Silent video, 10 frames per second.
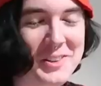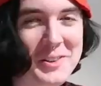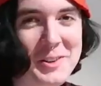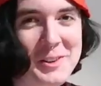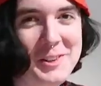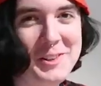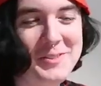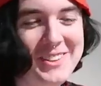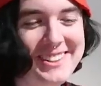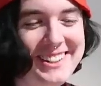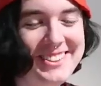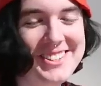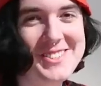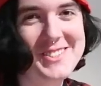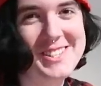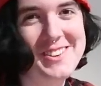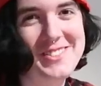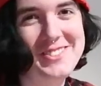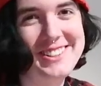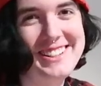Ho ho ho, Merry Christmas
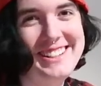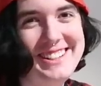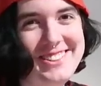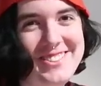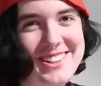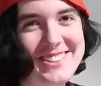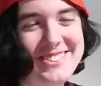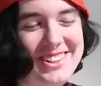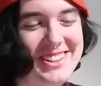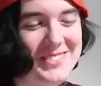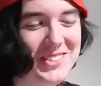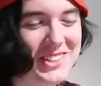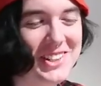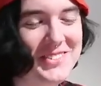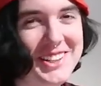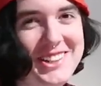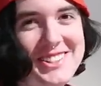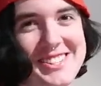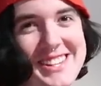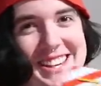everybody. You wanna read a book
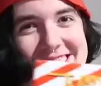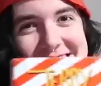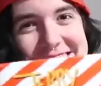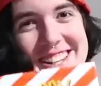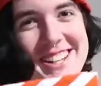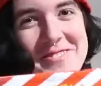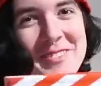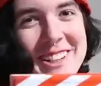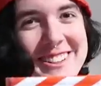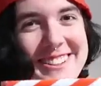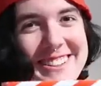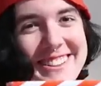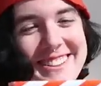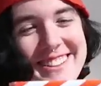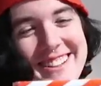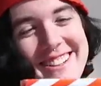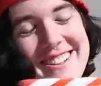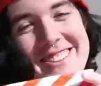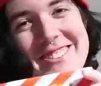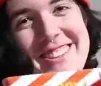about Santa getting murdered?
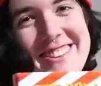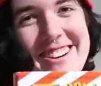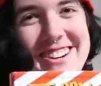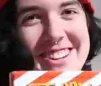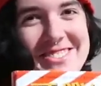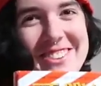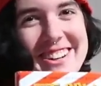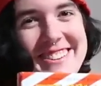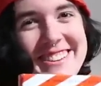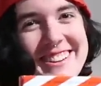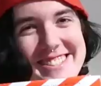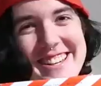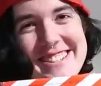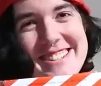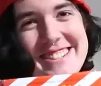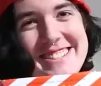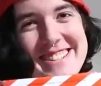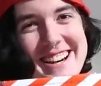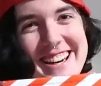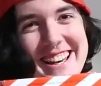Read The Hogfather. Santa
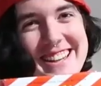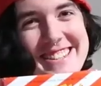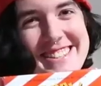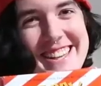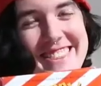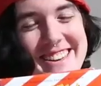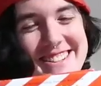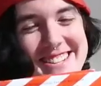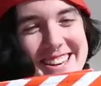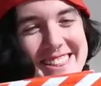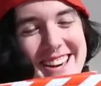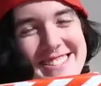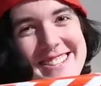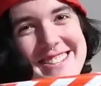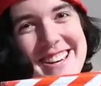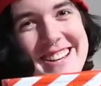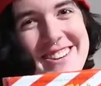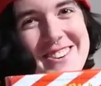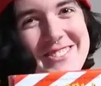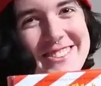dies, and then death has to
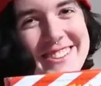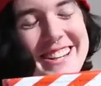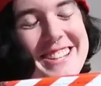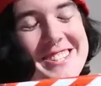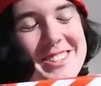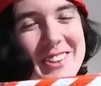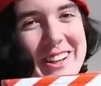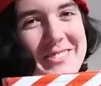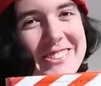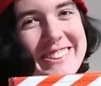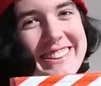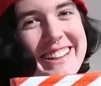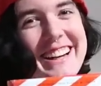take over. It's a great book.